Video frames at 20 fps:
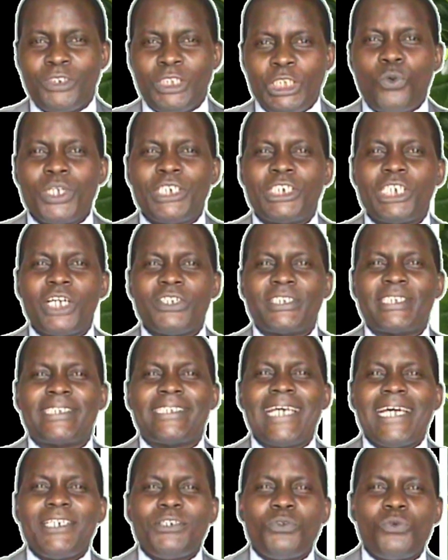We shall
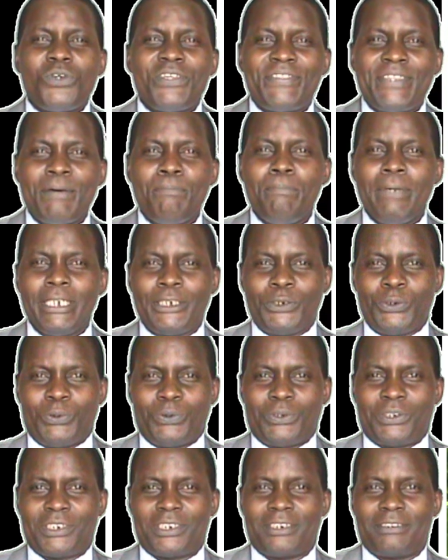start with the
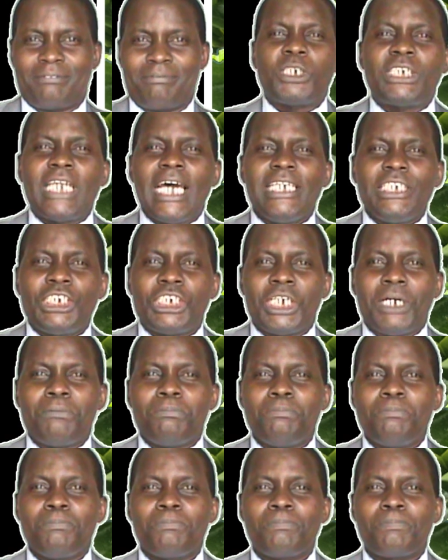metals.
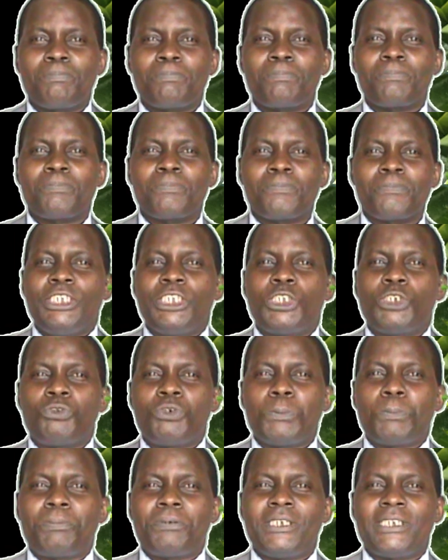Potassium is
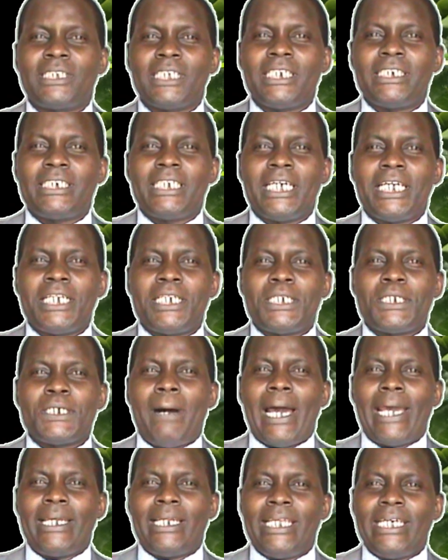represented
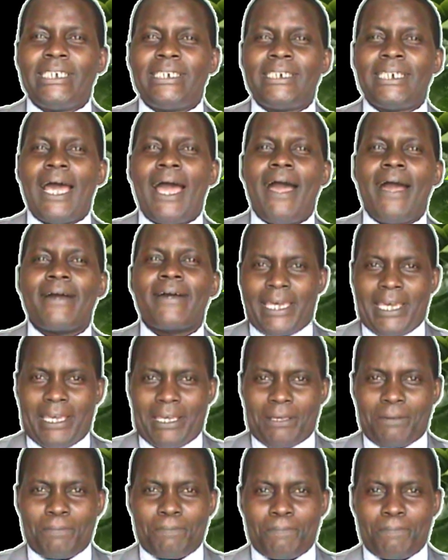by letter A.